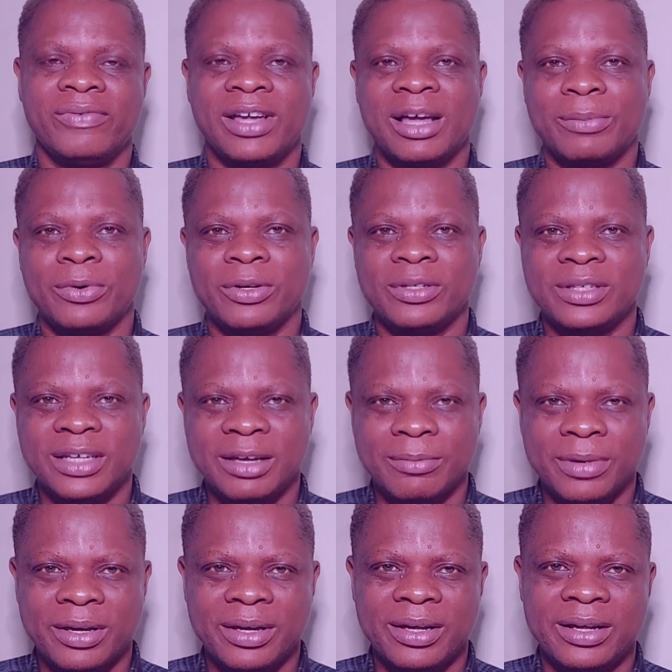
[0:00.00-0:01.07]
Fireboy,
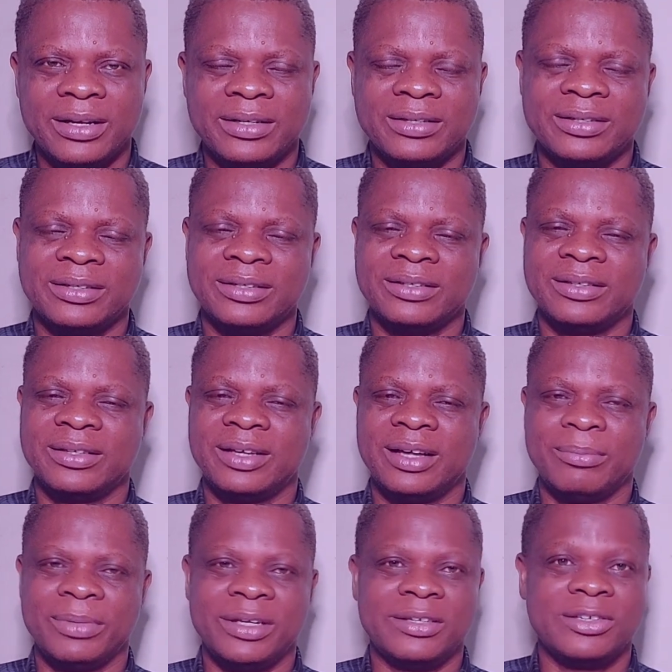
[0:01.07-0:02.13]
DML.
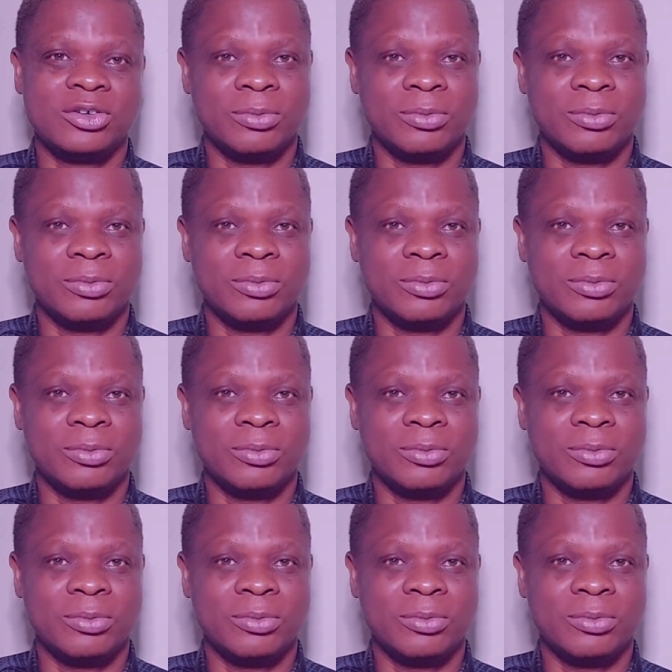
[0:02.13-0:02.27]
I mean,